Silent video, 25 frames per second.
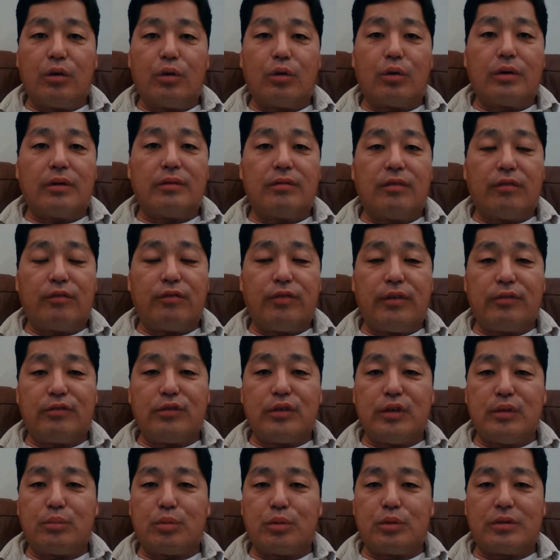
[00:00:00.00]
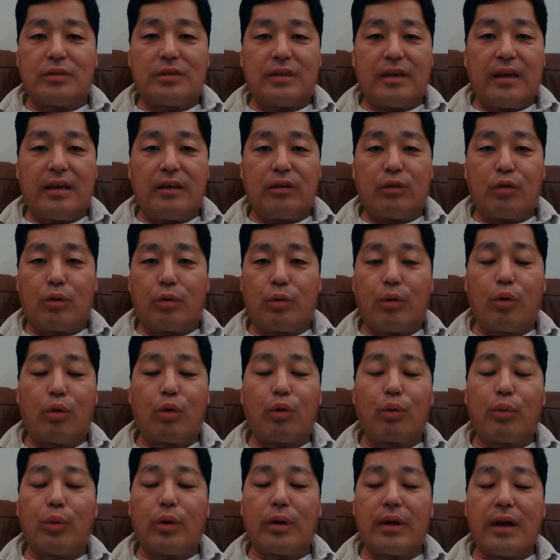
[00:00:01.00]
or even 50%
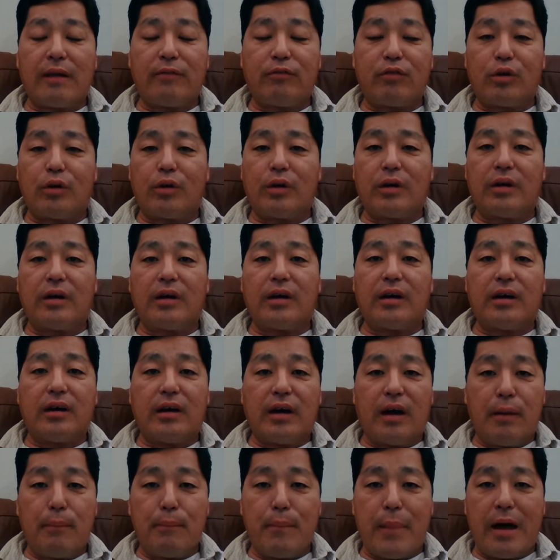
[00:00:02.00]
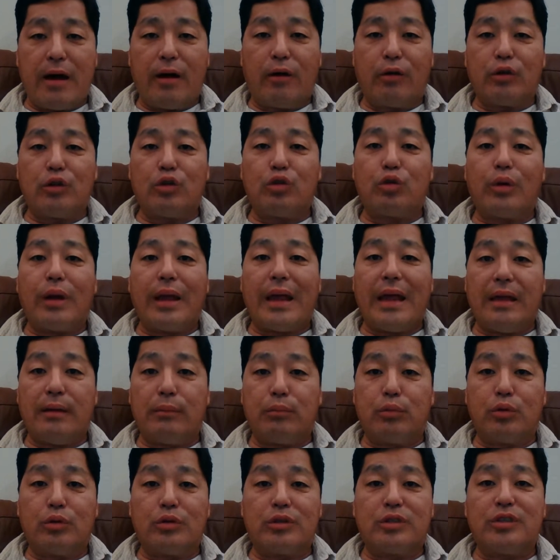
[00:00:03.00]
or whatever amount you're
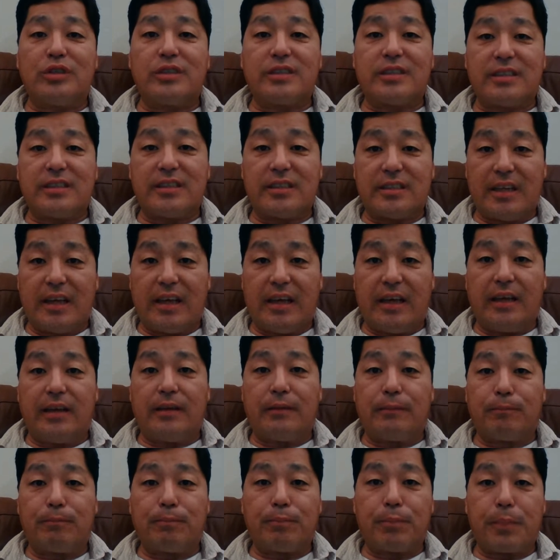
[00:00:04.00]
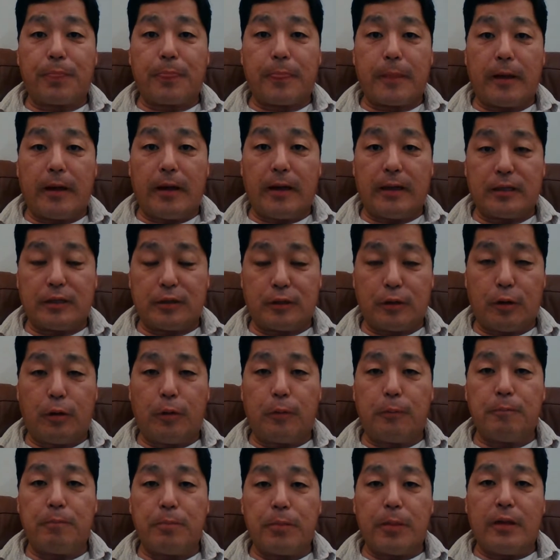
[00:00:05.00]
able to sustain. Okay,
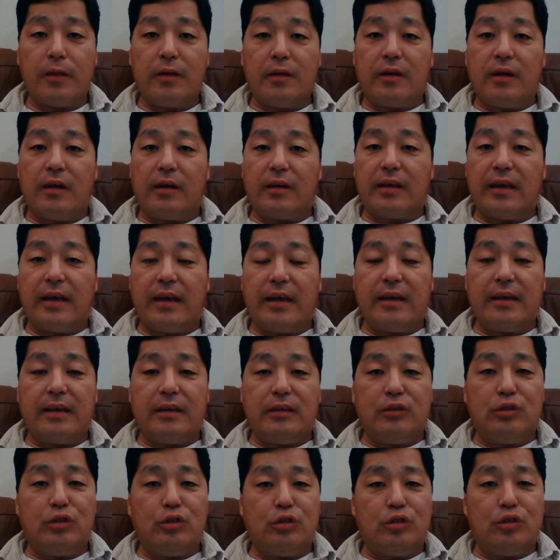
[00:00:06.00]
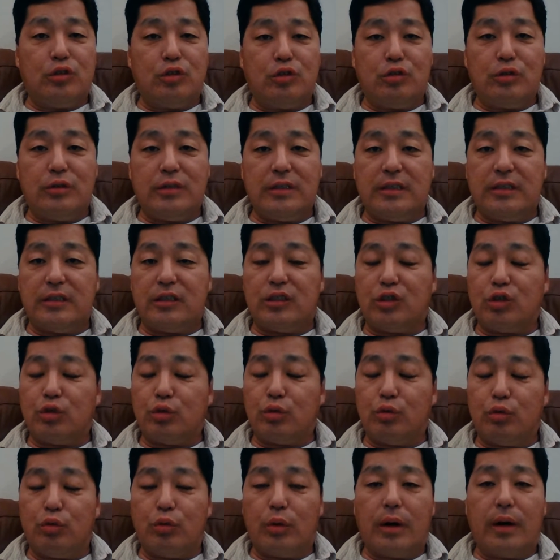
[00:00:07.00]
so again, you do need
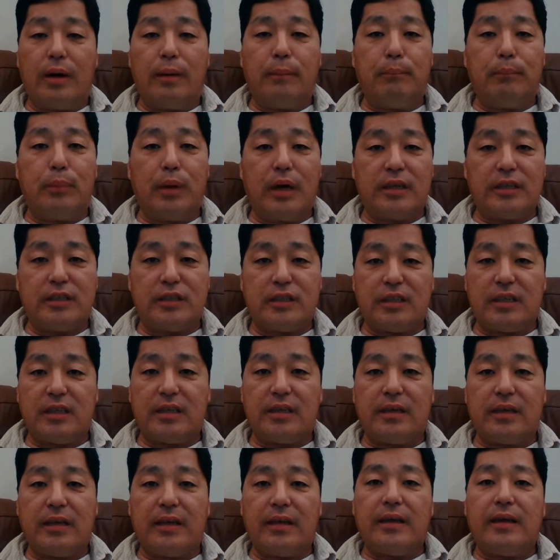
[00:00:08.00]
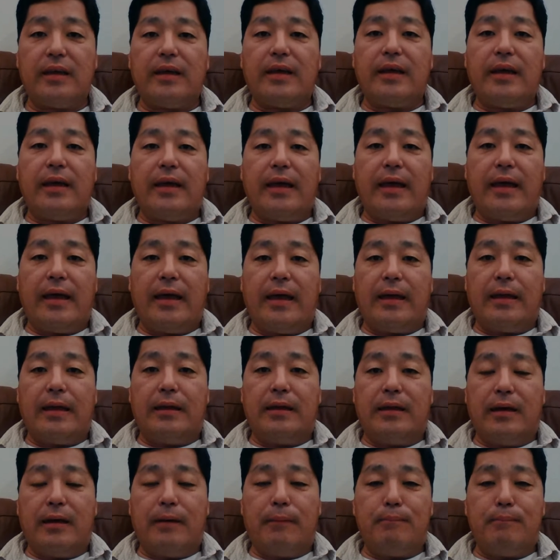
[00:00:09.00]
to budget
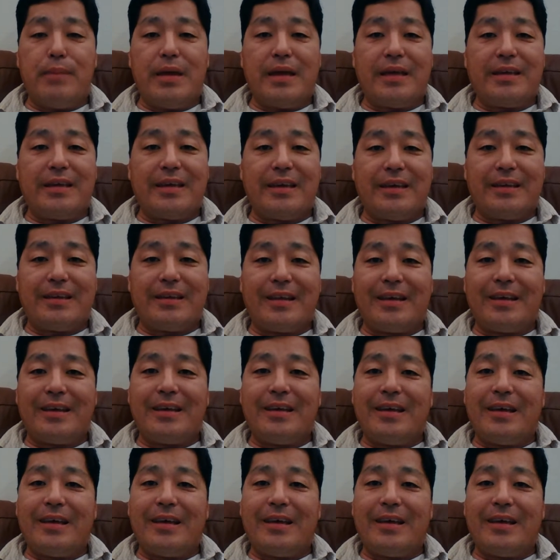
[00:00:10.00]
and make it